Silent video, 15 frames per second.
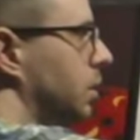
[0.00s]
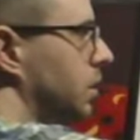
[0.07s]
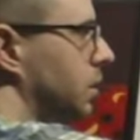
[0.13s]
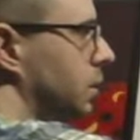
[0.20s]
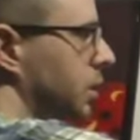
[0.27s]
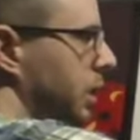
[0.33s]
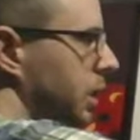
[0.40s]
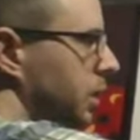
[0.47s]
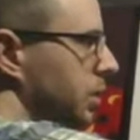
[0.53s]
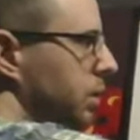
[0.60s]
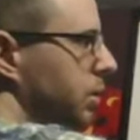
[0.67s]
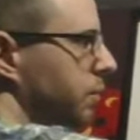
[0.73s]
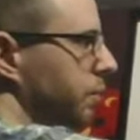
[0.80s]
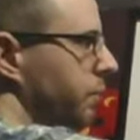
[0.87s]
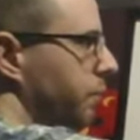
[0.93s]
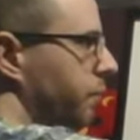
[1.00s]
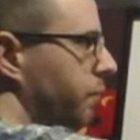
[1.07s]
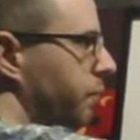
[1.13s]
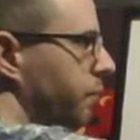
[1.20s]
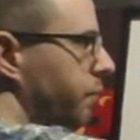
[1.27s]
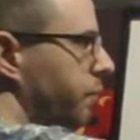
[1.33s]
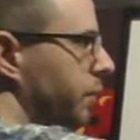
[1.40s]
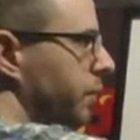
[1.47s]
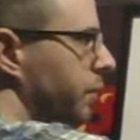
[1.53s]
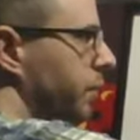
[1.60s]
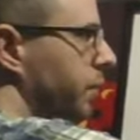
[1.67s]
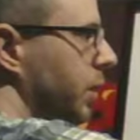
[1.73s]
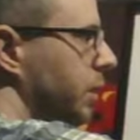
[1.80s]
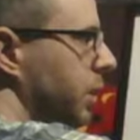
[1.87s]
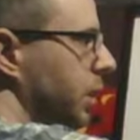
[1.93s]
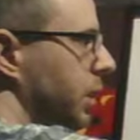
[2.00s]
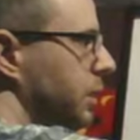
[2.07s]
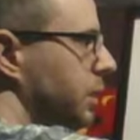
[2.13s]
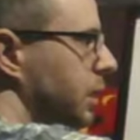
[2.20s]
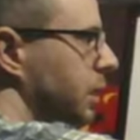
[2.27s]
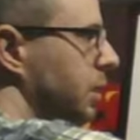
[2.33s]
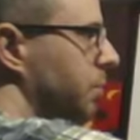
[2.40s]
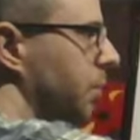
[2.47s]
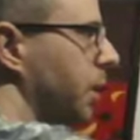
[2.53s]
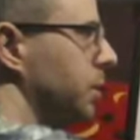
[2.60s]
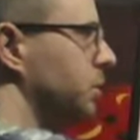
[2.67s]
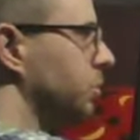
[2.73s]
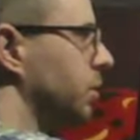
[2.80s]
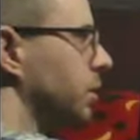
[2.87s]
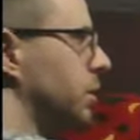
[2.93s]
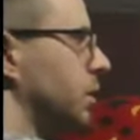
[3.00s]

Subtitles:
into the 5th, I think I said, minus 1,